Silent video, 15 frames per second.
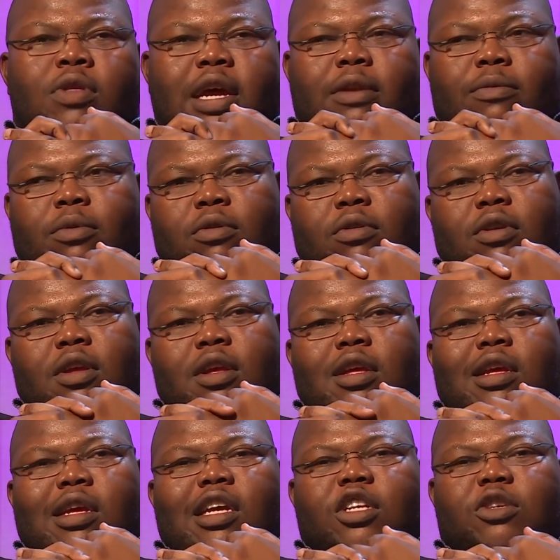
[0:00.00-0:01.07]
that
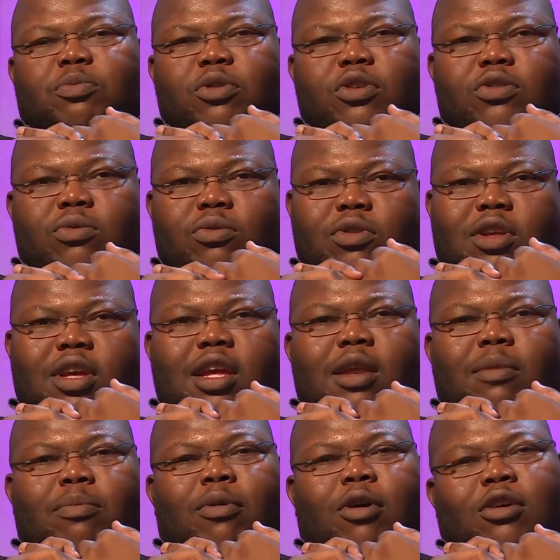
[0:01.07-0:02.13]
each person would
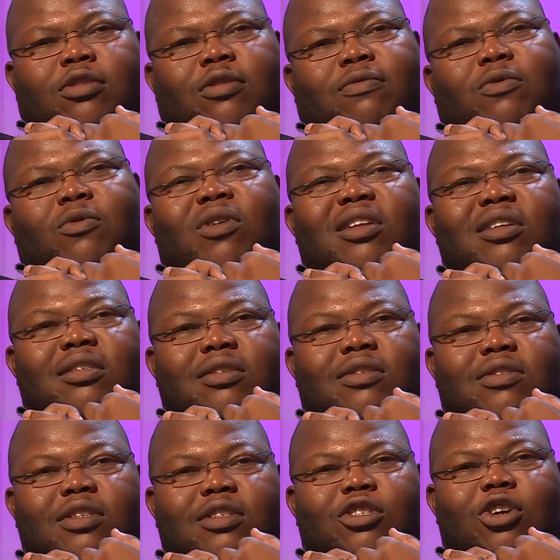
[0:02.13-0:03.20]
get a box of Quality
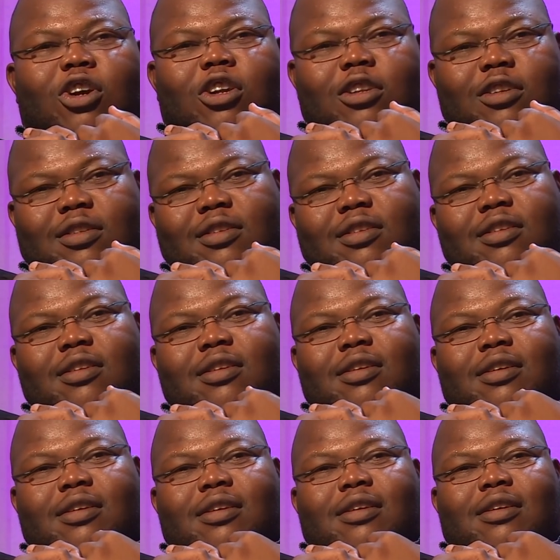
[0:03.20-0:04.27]
Street chocolates.
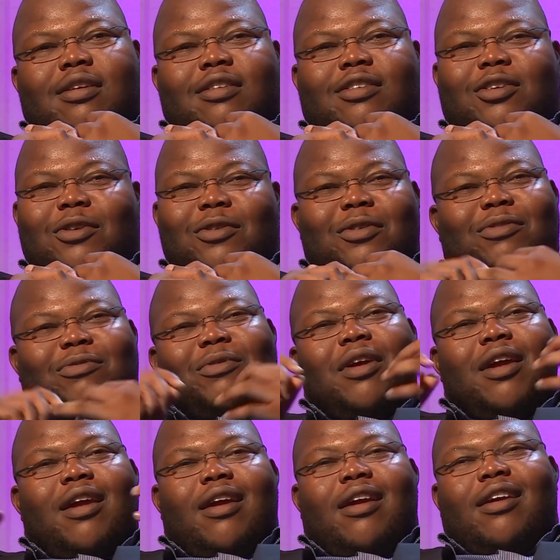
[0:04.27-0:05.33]
So
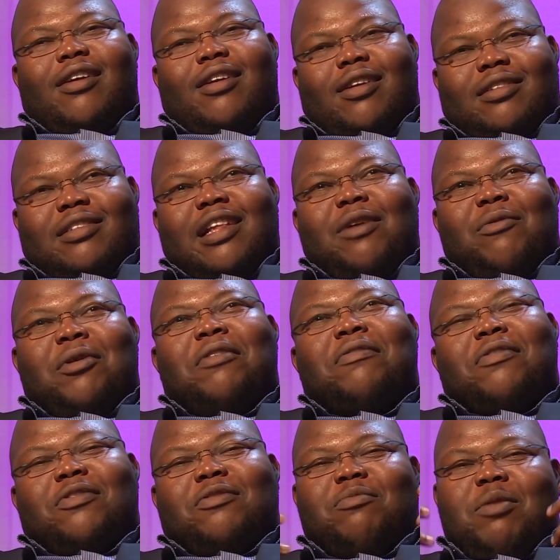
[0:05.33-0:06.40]
it's like one
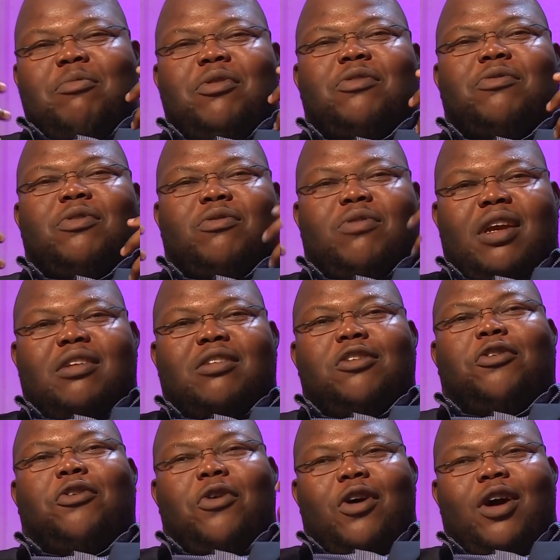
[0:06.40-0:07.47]
of those memories which you
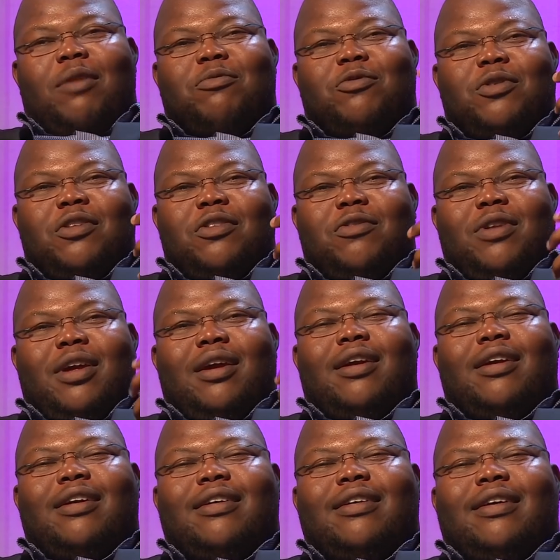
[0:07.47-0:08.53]
actually grow up to and you're
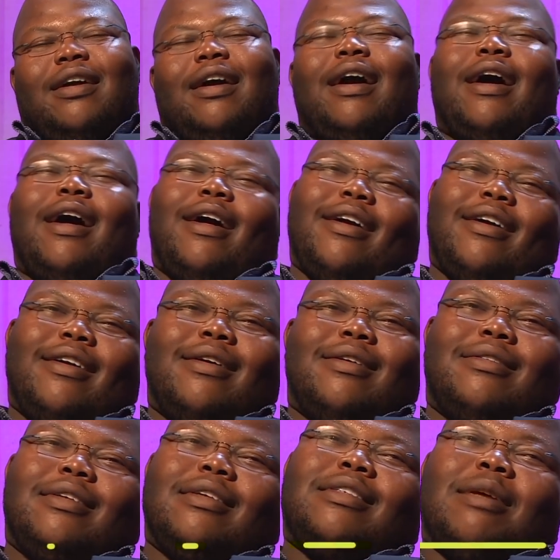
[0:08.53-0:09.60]
like, ah.
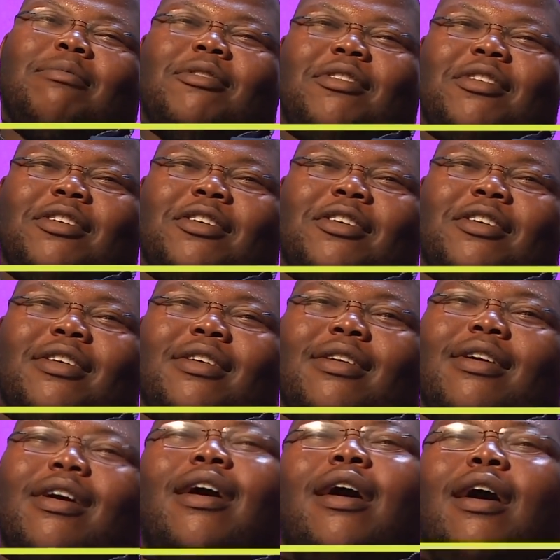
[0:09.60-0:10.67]
It's the time of the year.
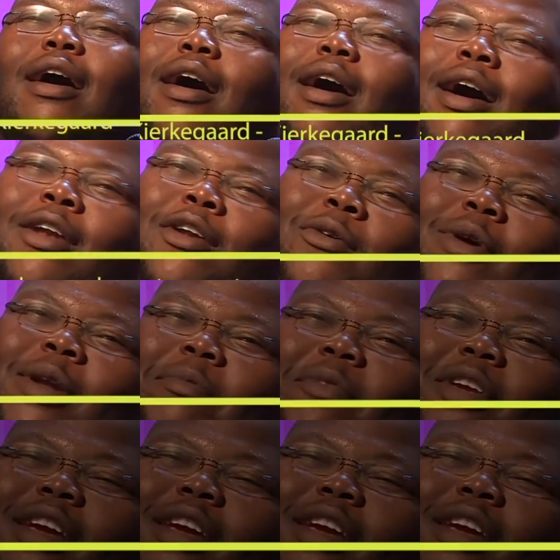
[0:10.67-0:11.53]
I know what I'm